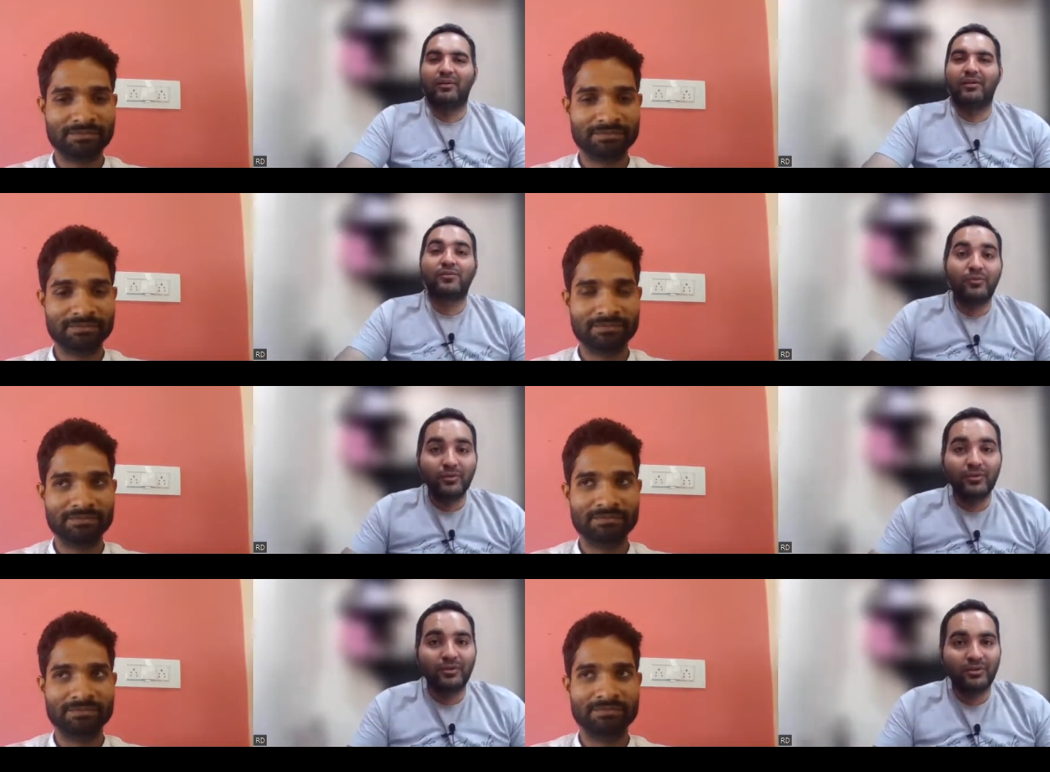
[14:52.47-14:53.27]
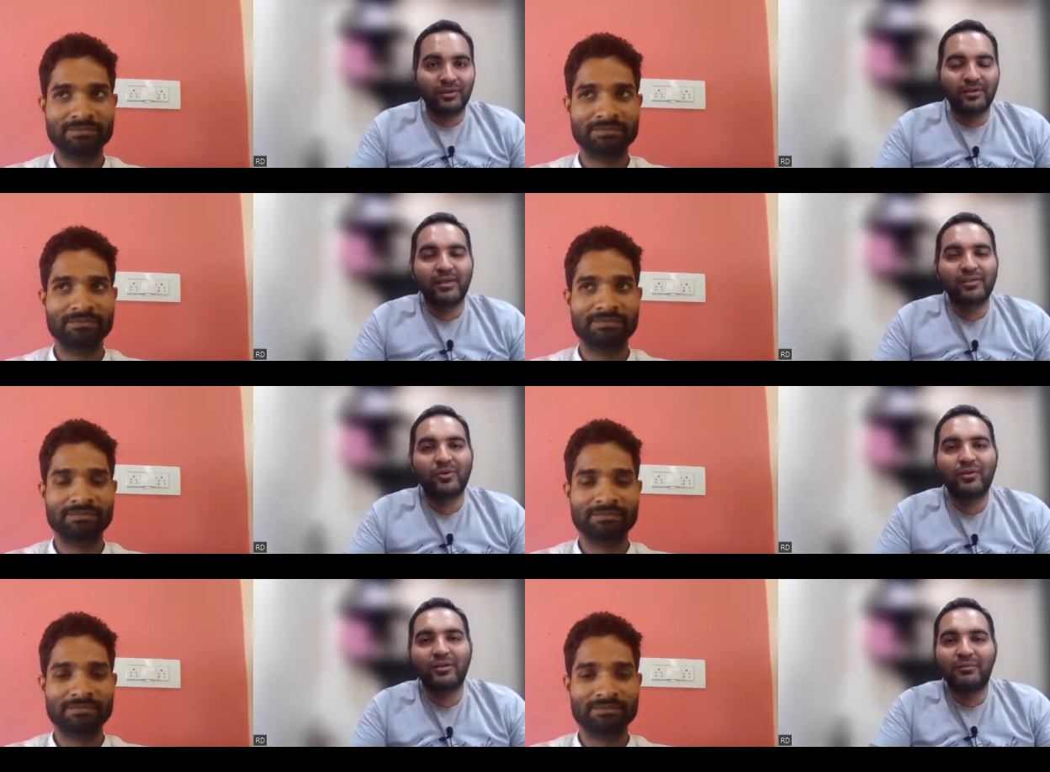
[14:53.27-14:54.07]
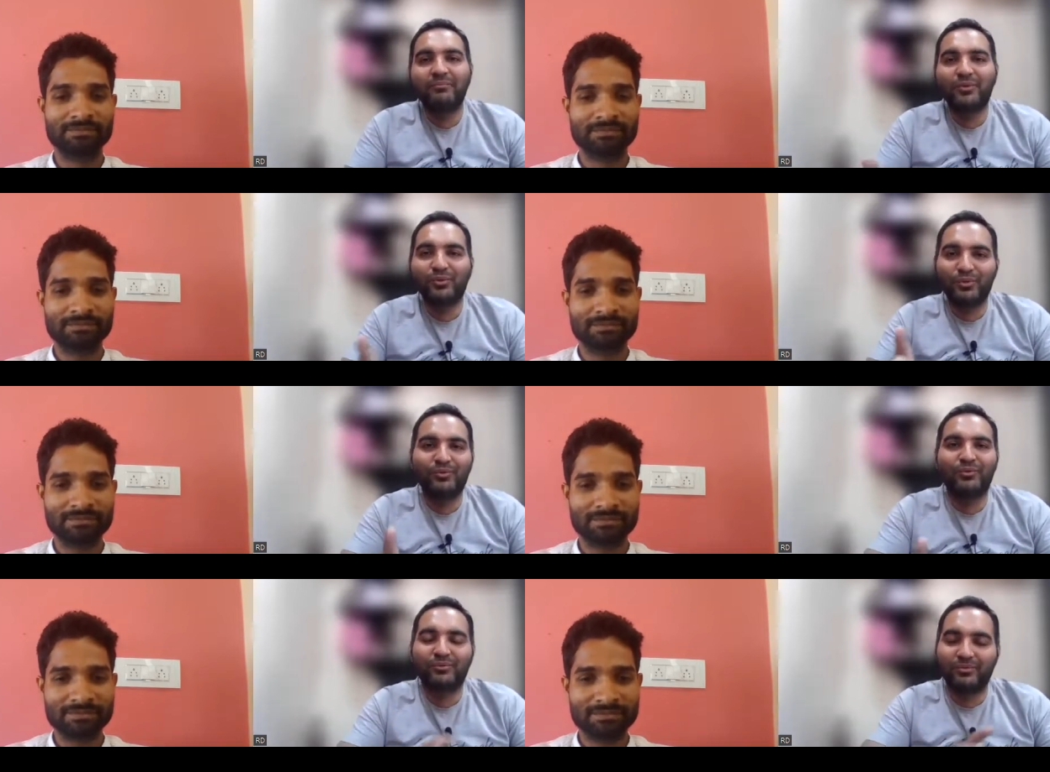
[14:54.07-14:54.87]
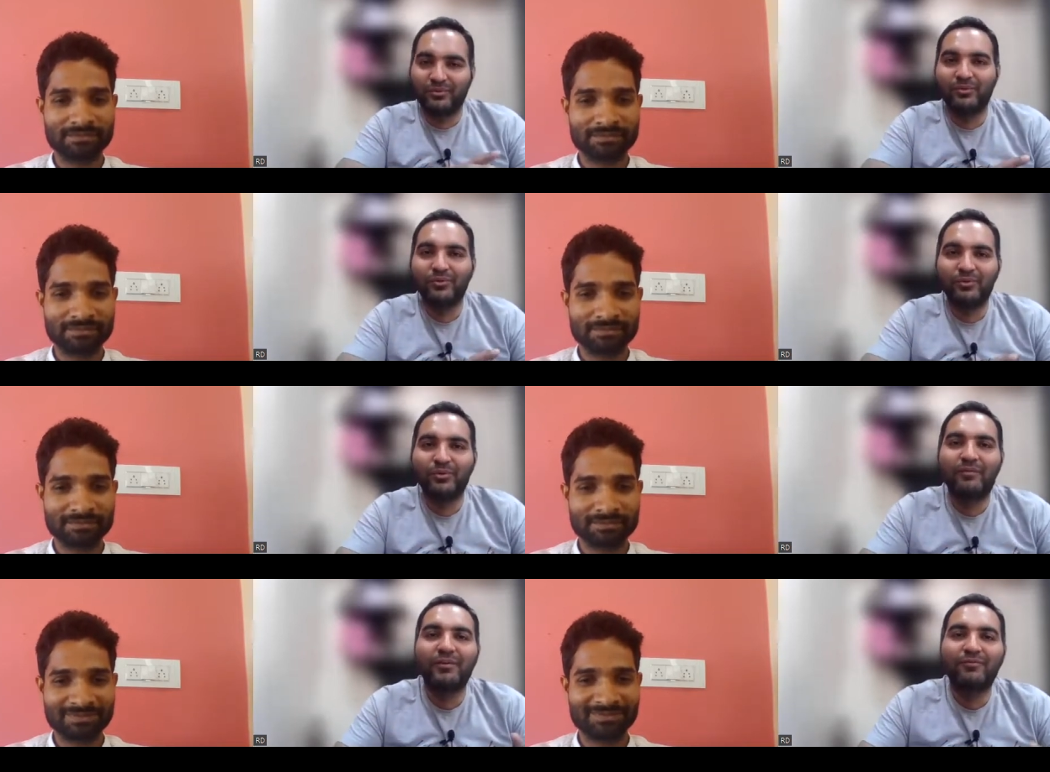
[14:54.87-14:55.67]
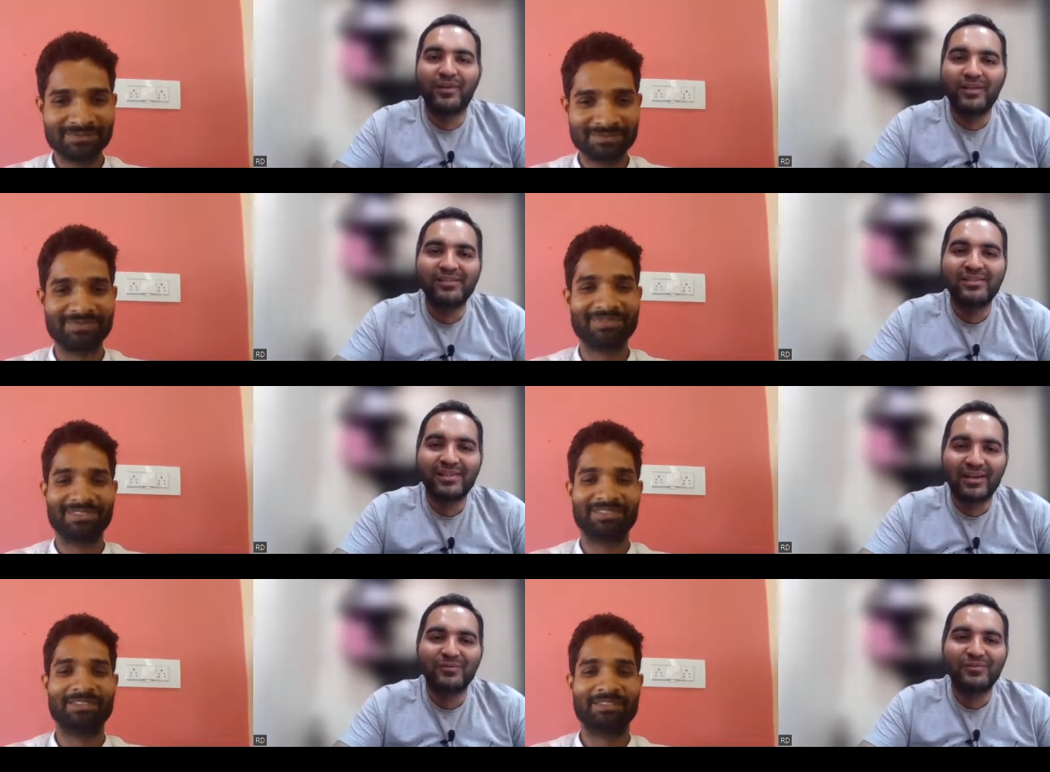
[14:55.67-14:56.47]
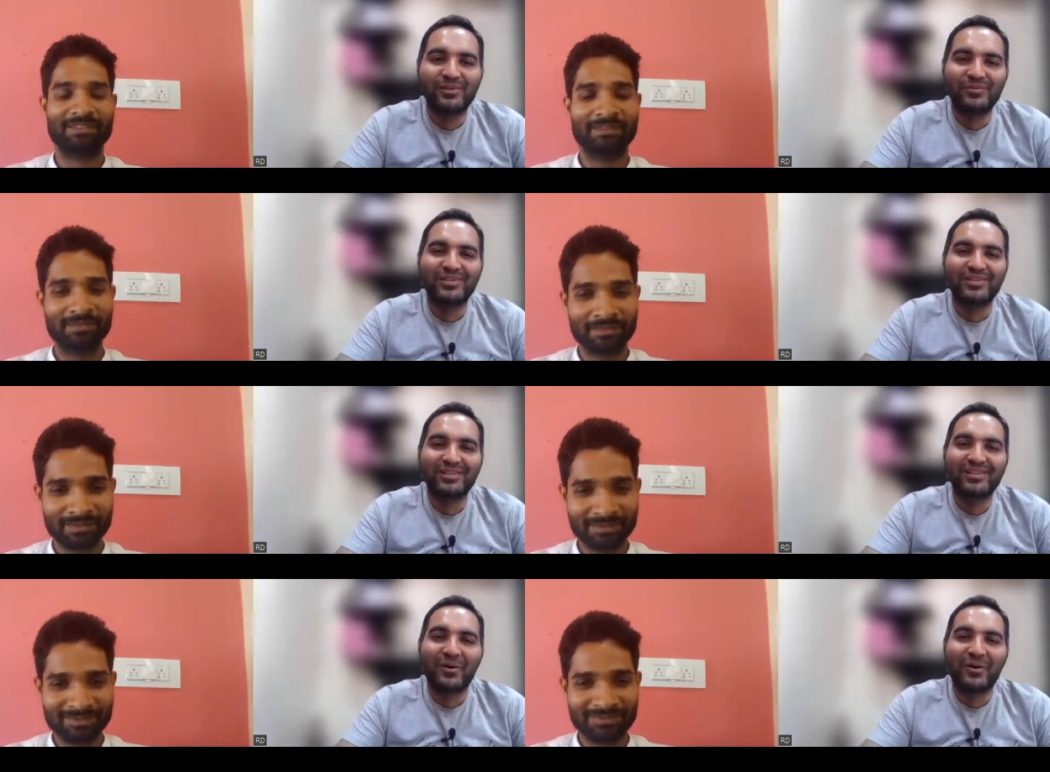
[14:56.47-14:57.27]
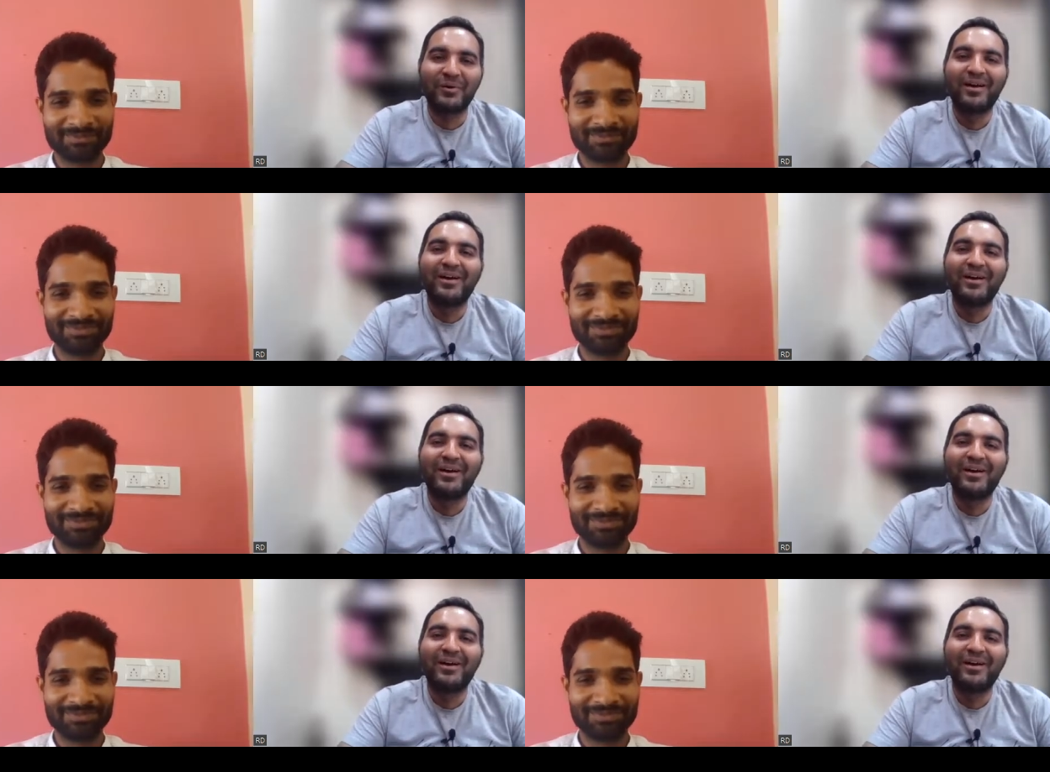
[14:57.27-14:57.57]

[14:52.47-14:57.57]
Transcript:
Speaker 1: It's good. It has not come to you. You know, you haven't faced this kind of situation till now,